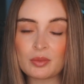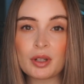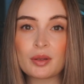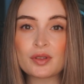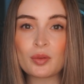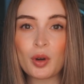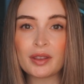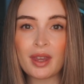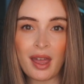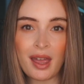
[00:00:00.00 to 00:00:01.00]
but it was the
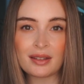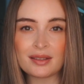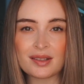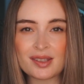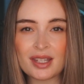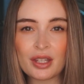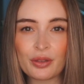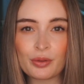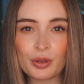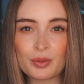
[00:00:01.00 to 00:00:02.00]
one that had the
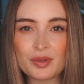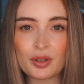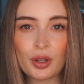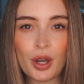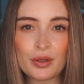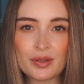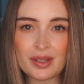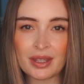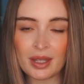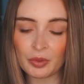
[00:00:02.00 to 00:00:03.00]
see-through, it was the
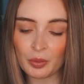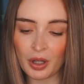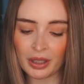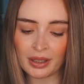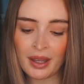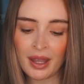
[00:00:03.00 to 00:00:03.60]
ghost themed one.